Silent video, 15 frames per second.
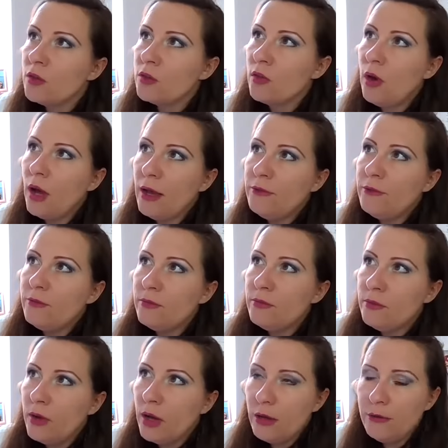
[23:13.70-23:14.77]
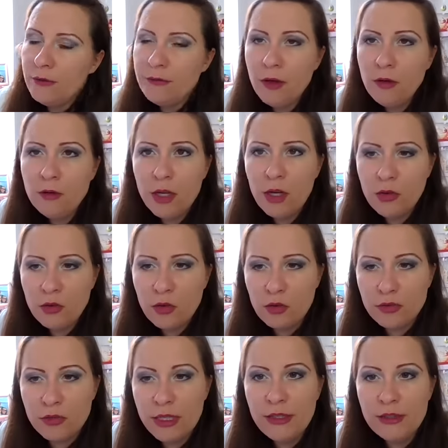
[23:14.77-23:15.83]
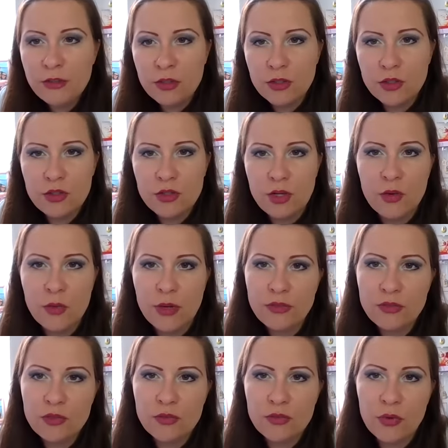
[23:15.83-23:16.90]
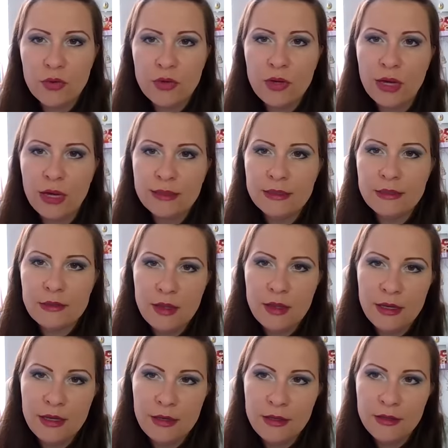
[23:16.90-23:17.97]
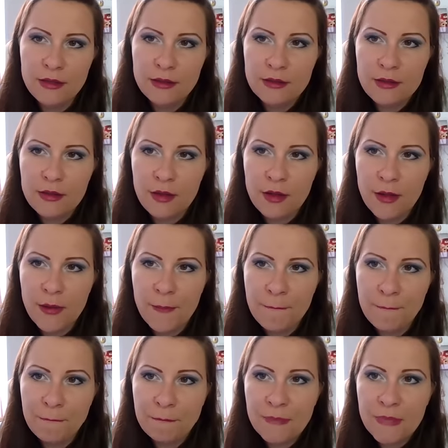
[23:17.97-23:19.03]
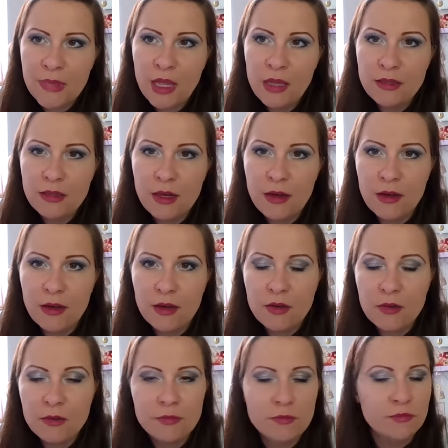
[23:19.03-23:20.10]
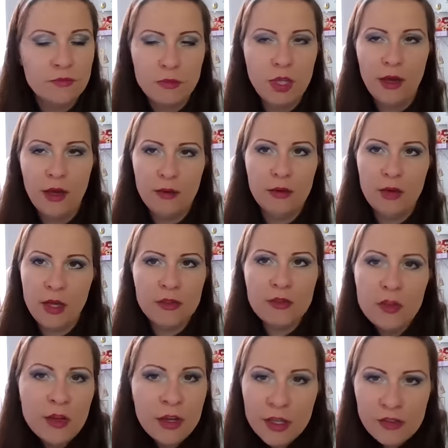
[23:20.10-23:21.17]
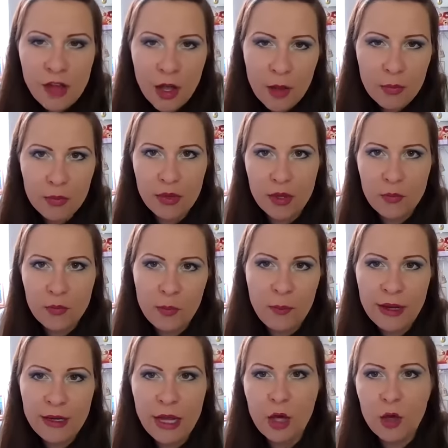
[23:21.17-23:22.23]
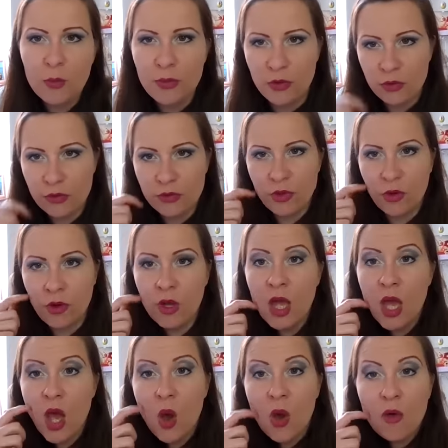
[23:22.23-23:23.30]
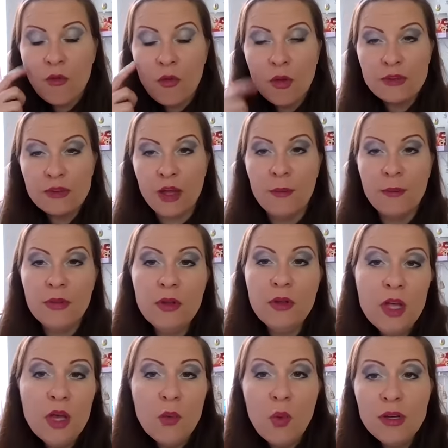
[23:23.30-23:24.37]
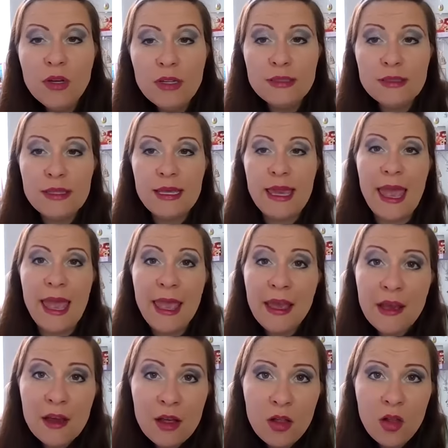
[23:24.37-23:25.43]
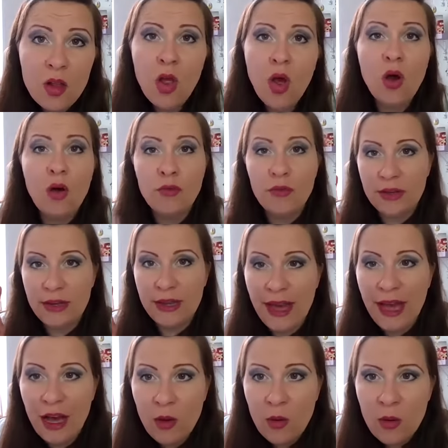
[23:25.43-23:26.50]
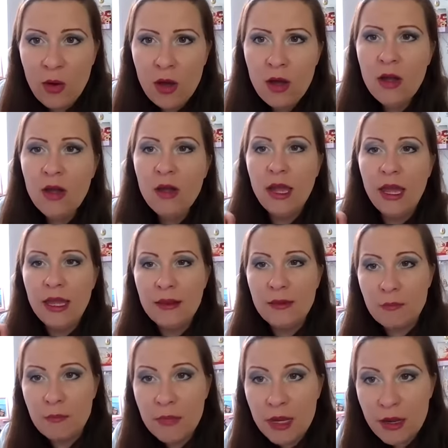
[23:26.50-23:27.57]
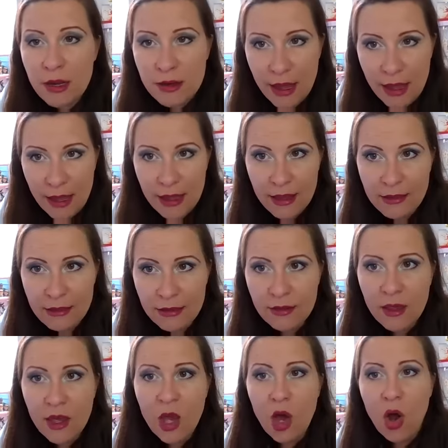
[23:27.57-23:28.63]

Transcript: so I found out or researched a question for you guys that is it's an example that might help you. So for example, what is the angle of an hour and minute hands